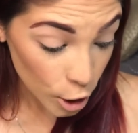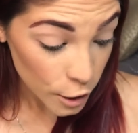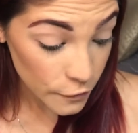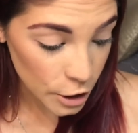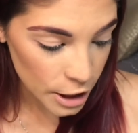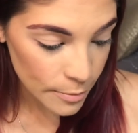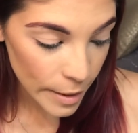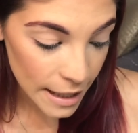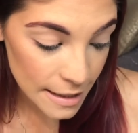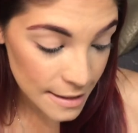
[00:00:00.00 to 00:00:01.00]
of a good
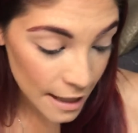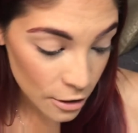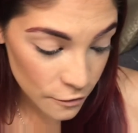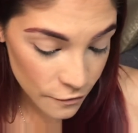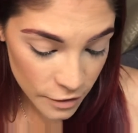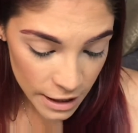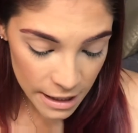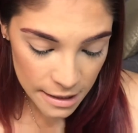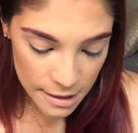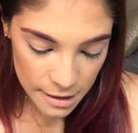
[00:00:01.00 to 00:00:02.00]
base down for
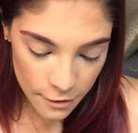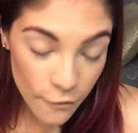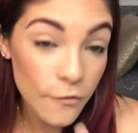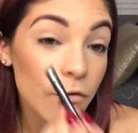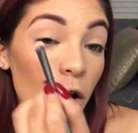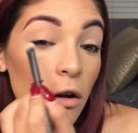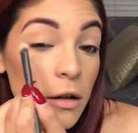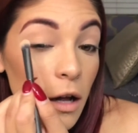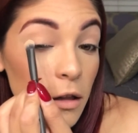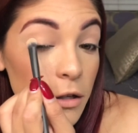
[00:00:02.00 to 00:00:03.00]
these fall
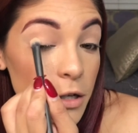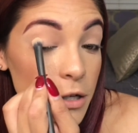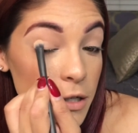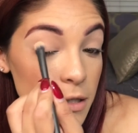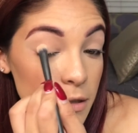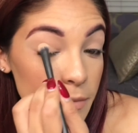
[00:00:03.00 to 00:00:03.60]
colors.